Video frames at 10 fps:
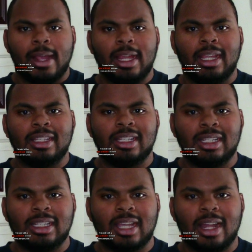and
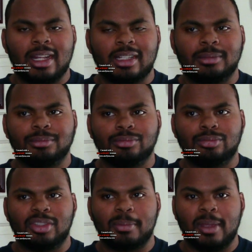
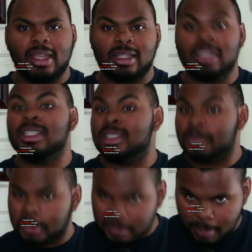
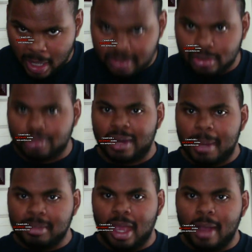its sponsor
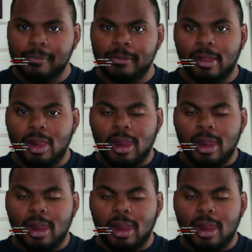dropped off?